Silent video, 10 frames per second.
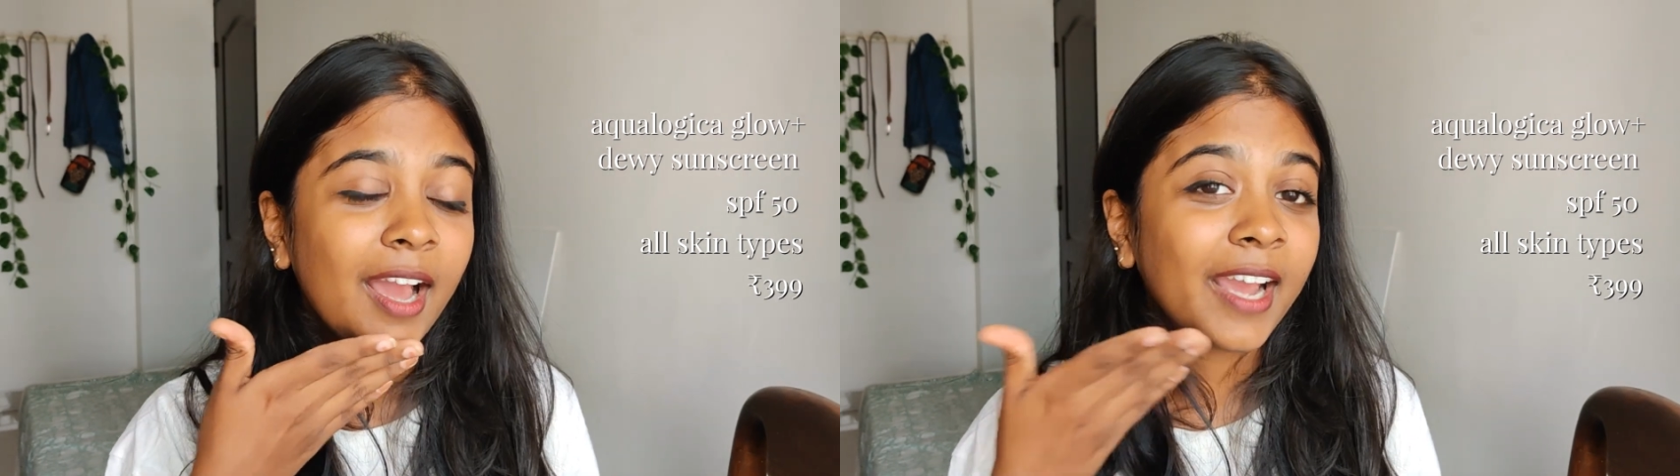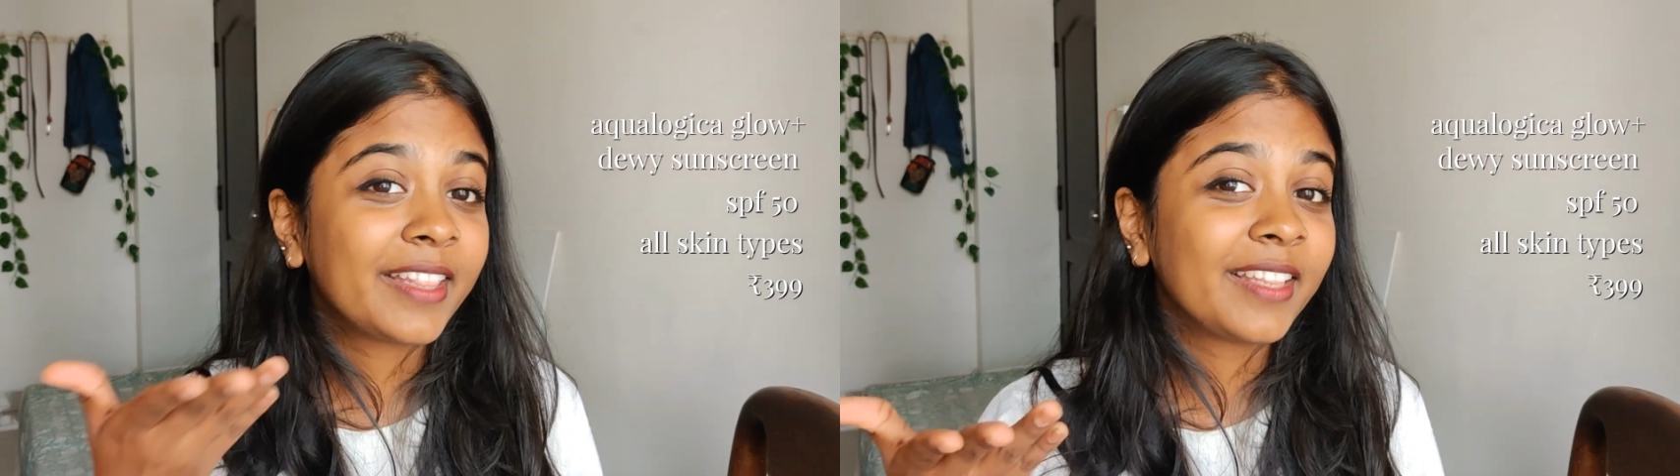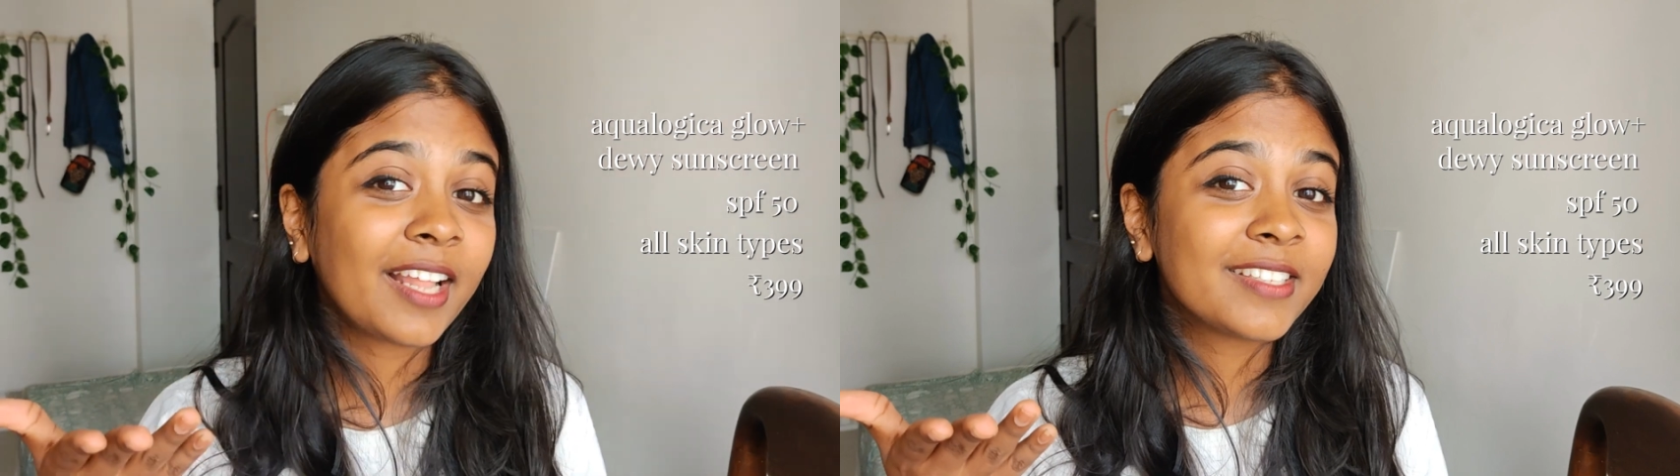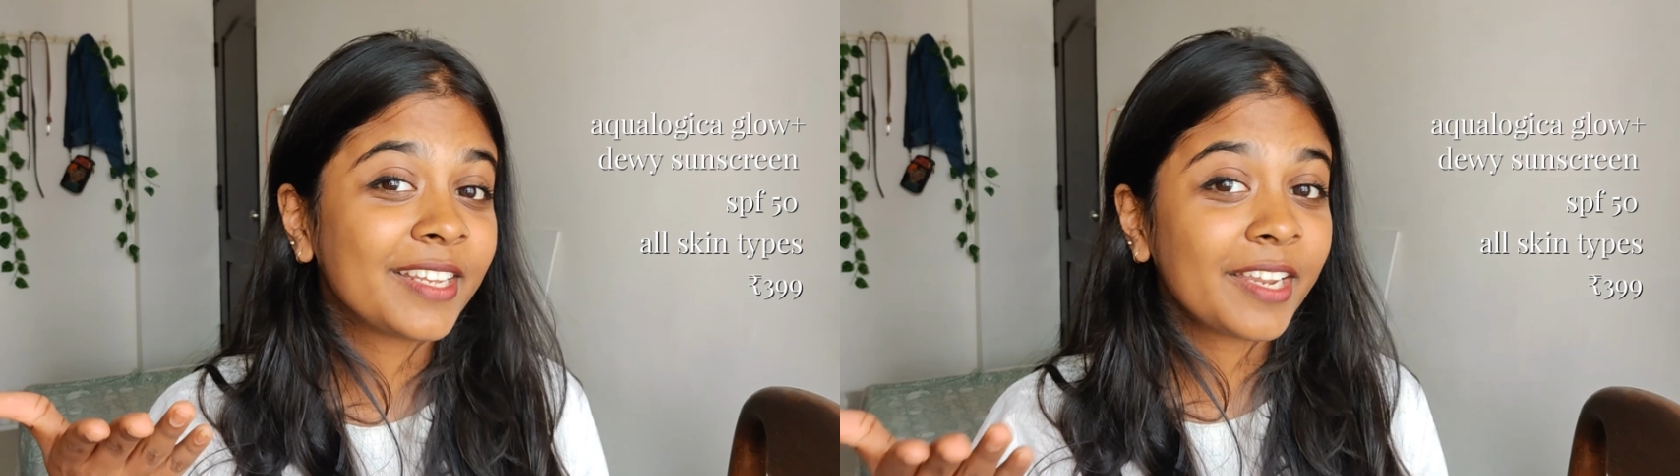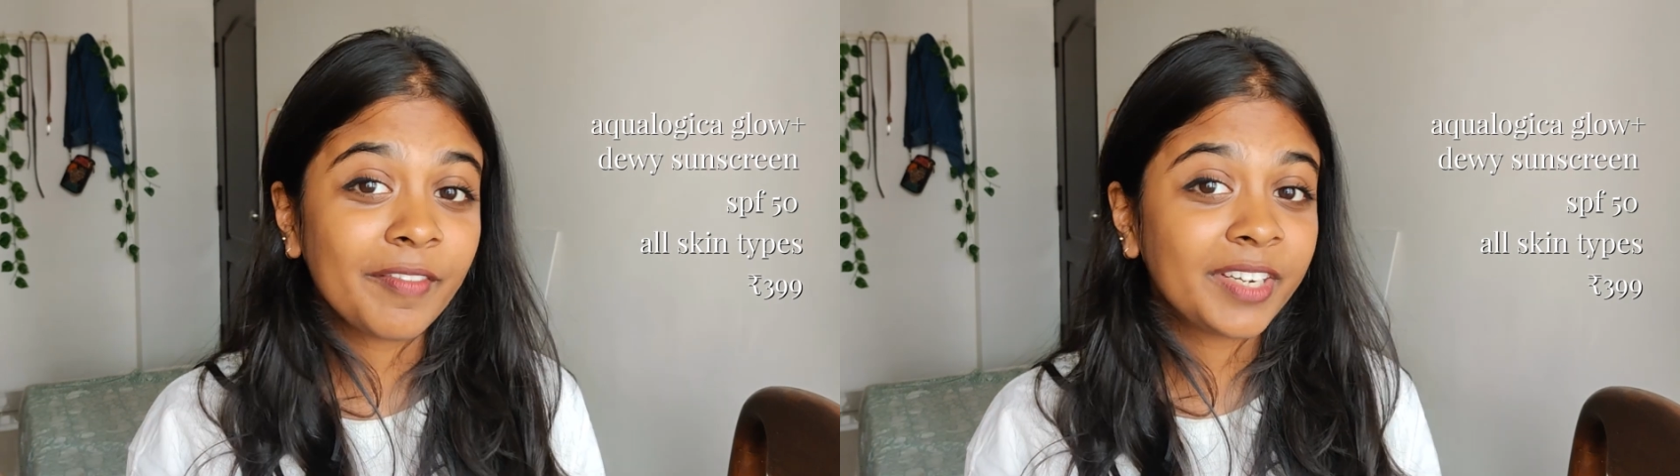I think that's
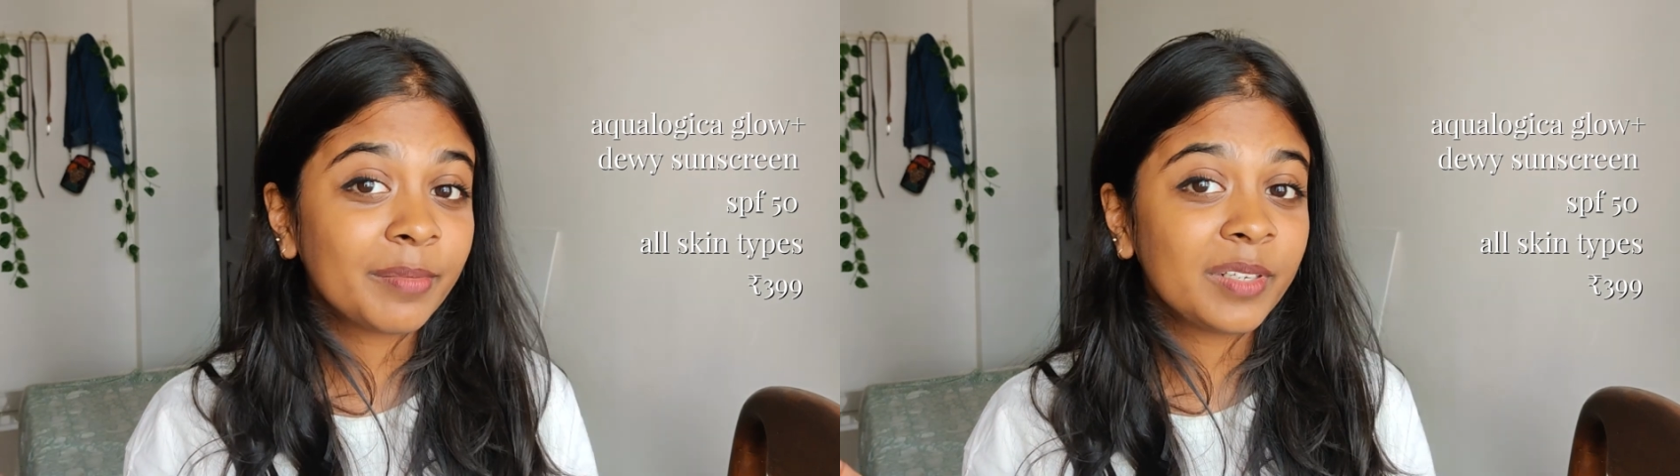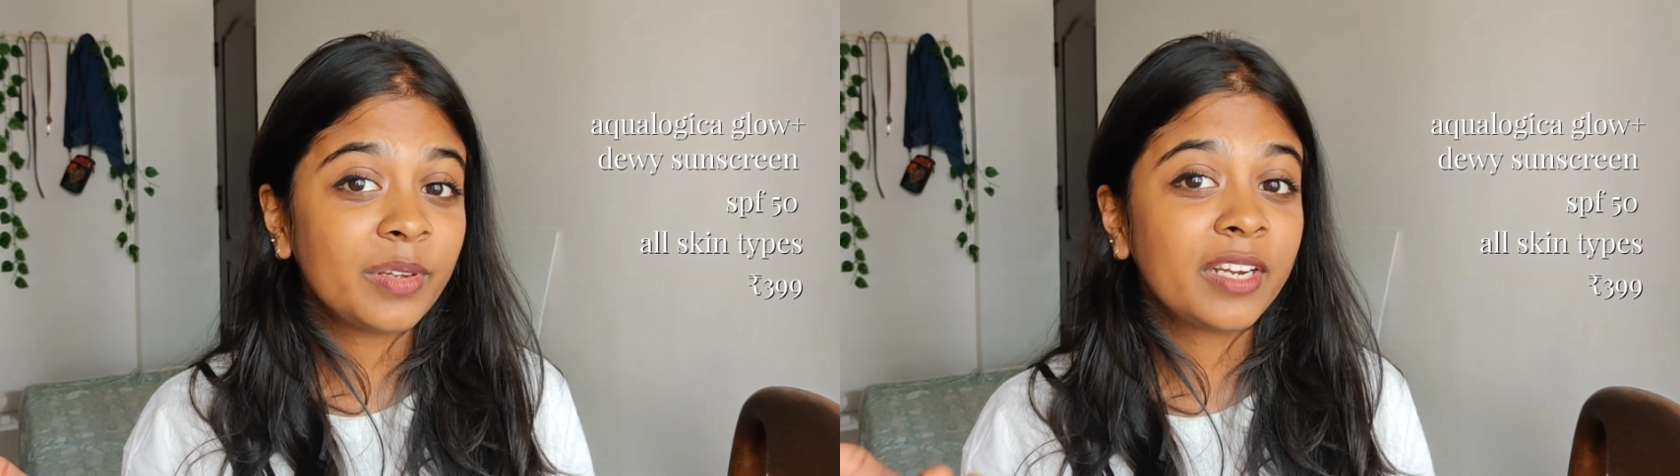inevitable when